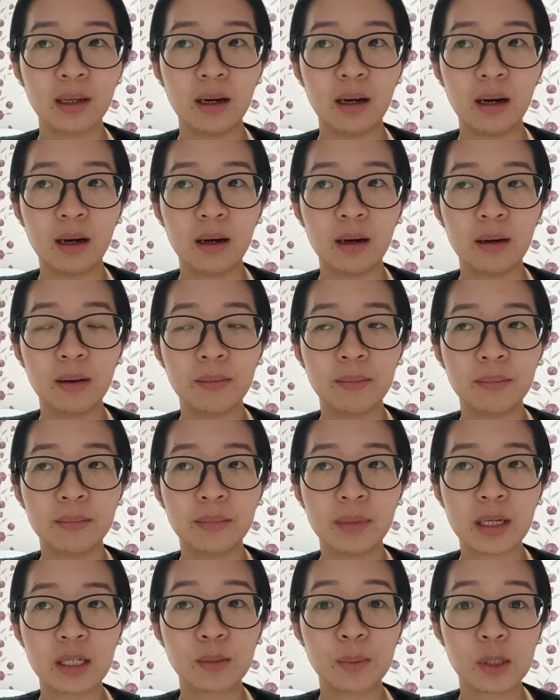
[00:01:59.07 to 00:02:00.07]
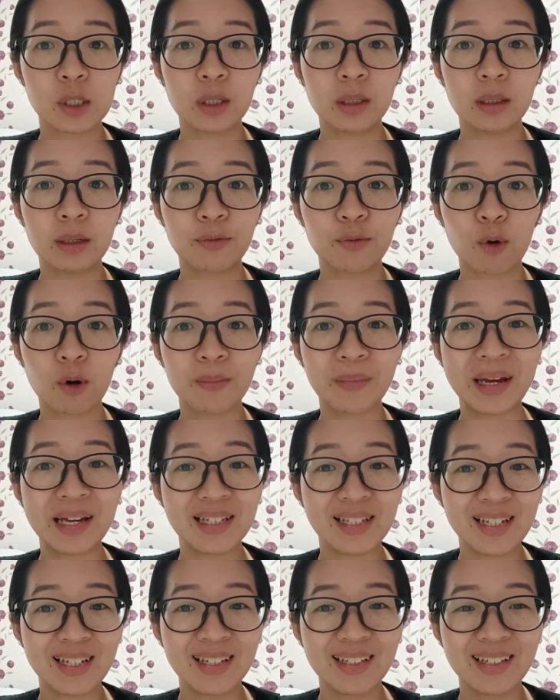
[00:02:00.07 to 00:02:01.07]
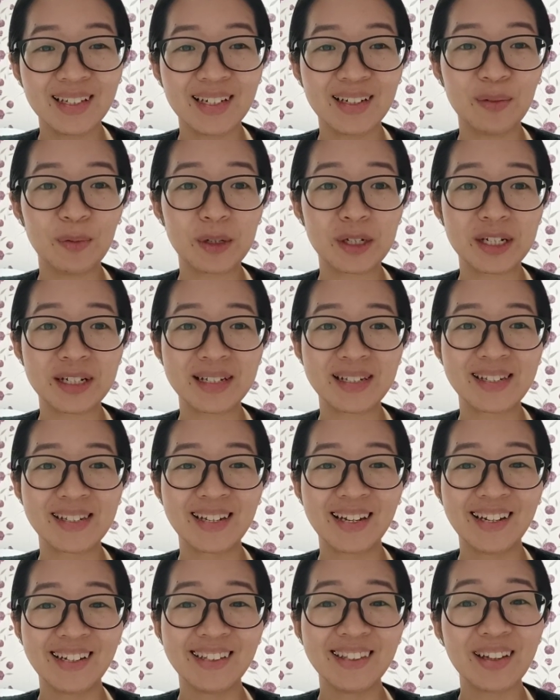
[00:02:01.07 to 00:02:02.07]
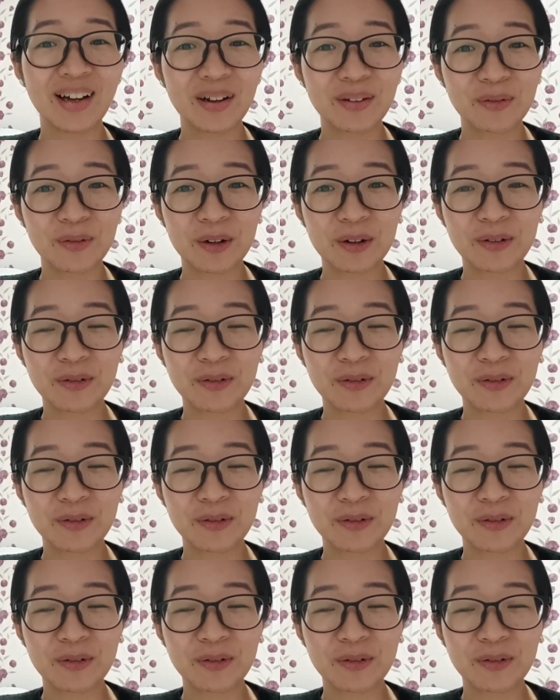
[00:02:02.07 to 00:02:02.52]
um, especially the Form 18, which is not for